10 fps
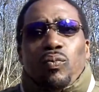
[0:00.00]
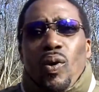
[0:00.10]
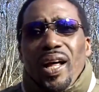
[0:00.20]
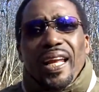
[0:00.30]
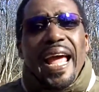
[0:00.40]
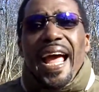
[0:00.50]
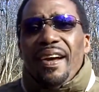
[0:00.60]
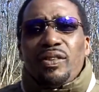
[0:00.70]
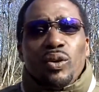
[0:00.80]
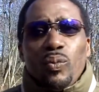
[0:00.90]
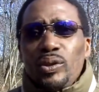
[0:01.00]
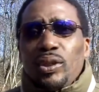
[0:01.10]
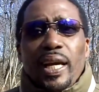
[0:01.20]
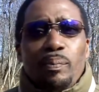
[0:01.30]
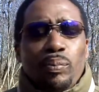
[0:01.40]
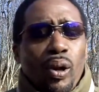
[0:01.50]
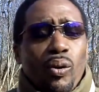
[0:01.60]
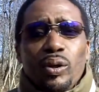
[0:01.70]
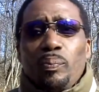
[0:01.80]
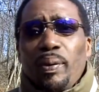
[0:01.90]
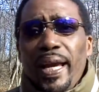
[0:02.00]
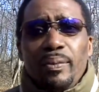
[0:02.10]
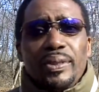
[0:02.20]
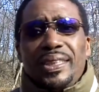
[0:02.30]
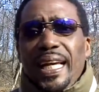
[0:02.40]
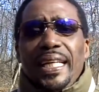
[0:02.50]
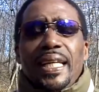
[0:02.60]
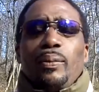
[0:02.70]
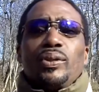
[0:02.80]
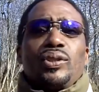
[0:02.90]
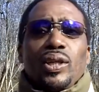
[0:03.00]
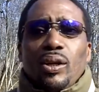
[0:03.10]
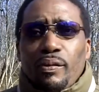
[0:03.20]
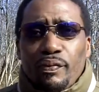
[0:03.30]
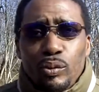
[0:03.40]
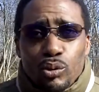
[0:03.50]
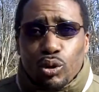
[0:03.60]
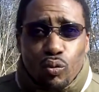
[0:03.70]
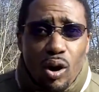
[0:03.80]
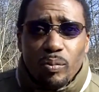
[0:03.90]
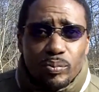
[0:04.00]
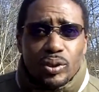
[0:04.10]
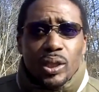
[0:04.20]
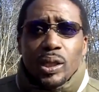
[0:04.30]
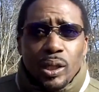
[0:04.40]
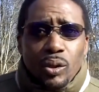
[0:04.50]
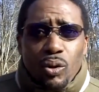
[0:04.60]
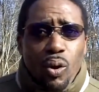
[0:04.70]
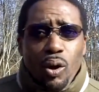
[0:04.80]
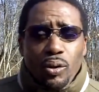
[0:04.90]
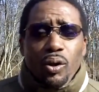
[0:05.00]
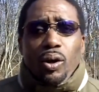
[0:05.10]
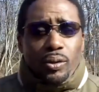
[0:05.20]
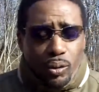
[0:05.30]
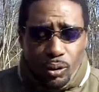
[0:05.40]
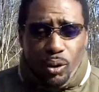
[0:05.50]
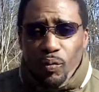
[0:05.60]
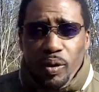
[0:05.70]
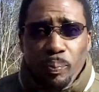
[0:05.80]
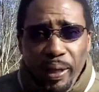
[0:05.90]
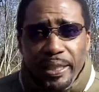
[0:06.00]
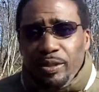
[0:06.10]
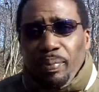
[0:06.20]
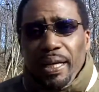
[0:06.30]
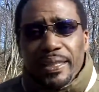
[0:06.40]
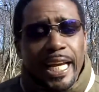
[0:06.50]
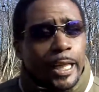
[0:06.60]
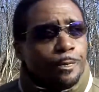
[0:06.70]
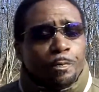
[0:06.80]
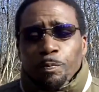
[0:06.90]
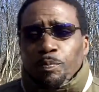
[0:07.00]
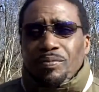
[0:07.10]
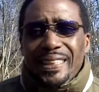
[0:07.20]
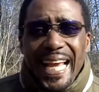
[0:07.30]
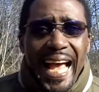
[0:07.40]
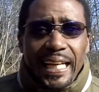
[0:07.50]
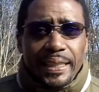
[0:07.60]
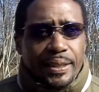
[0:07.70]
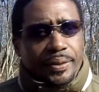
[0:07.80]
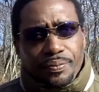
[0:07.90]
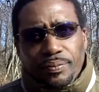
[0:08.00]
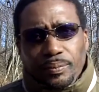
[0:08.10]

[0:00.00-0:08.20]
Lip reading: well after the whistle had blown, the play was dead. There was still a few scrums going on all over the place about that. Dallas,